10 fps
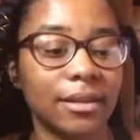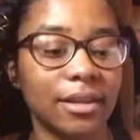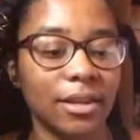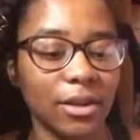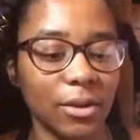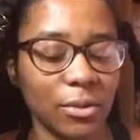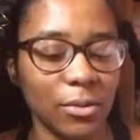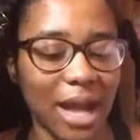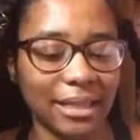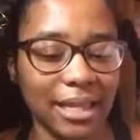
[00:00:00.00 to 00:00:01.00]

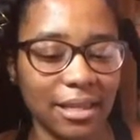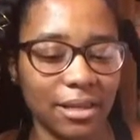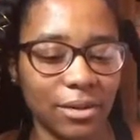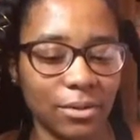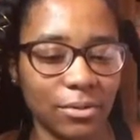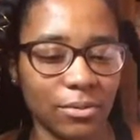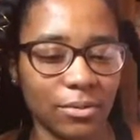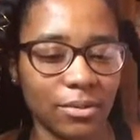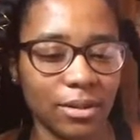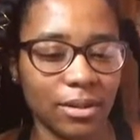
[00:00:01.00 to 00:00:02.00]
Q. I think Q.
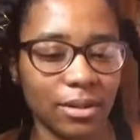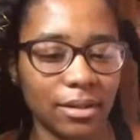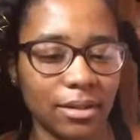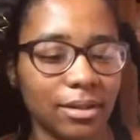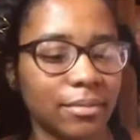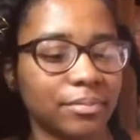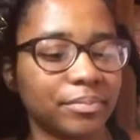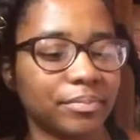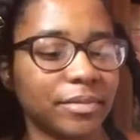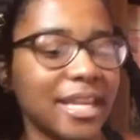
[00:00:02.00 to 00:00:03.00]

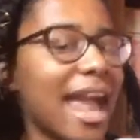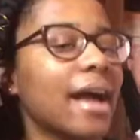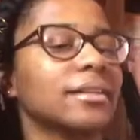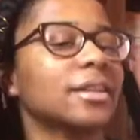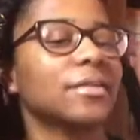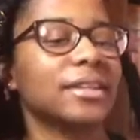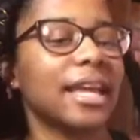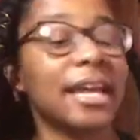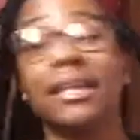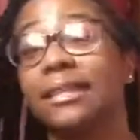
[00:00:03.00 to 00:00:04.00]
Yeah. So then
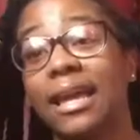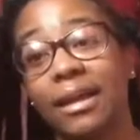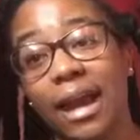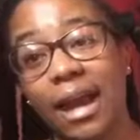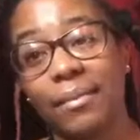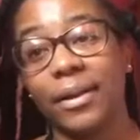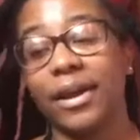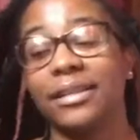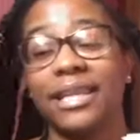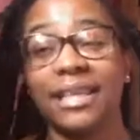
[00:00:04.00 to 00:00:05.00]
they got
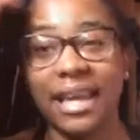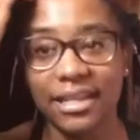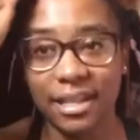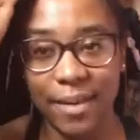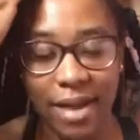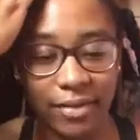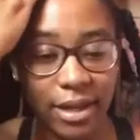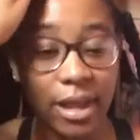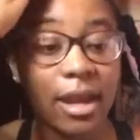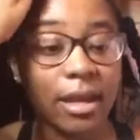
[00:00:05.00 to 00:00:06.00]
married. Then they ended up
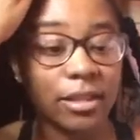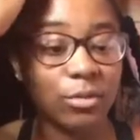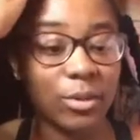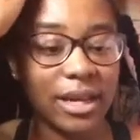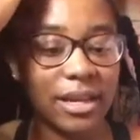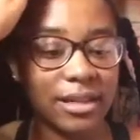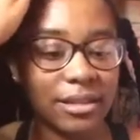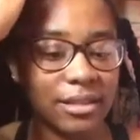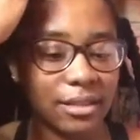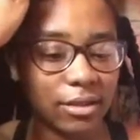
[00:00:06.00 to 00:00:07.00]
having
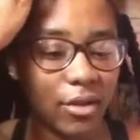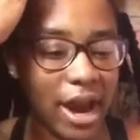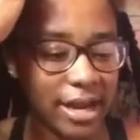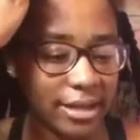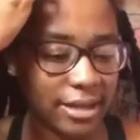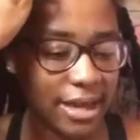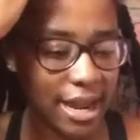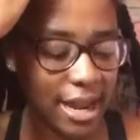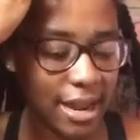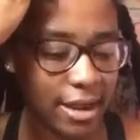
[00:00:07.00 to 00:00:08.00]
twins, Creighton
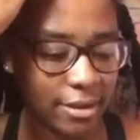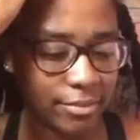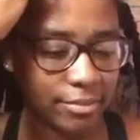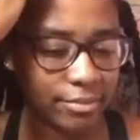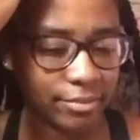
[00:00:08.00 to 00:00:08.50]
and